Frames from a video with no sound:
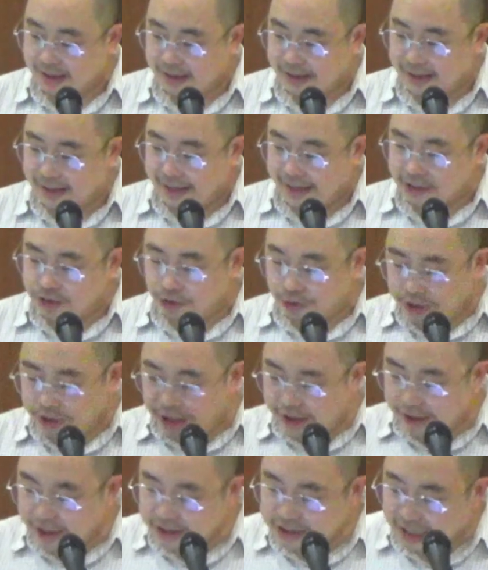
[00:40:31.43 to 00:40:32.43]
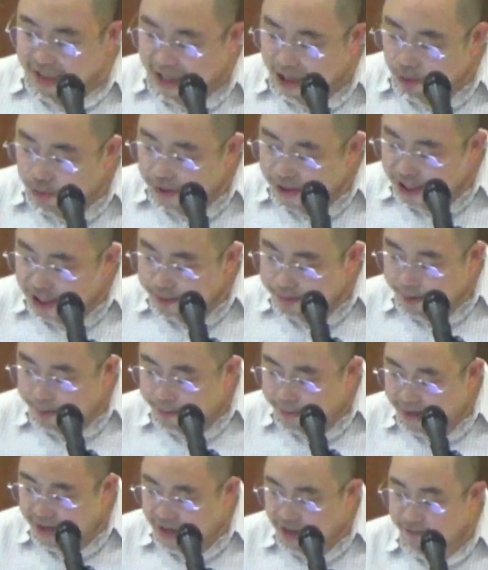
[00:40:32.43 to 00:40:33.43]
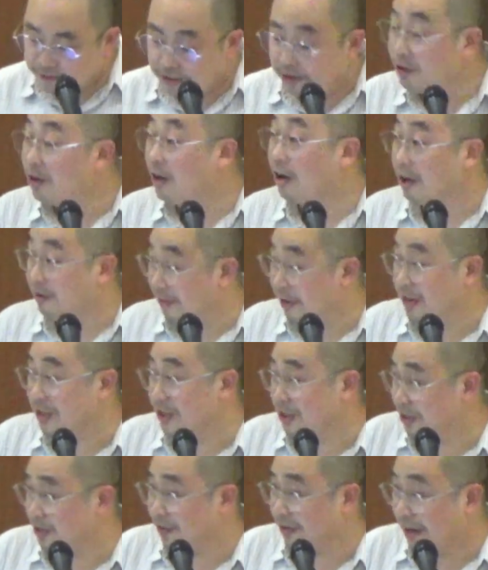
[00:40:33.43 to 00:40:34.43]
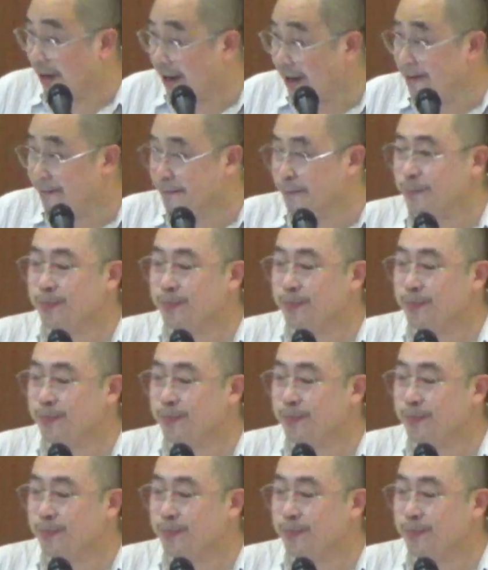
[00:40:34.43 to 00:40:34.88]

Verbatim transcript: And so here is how we can prepare for the harvest, okay?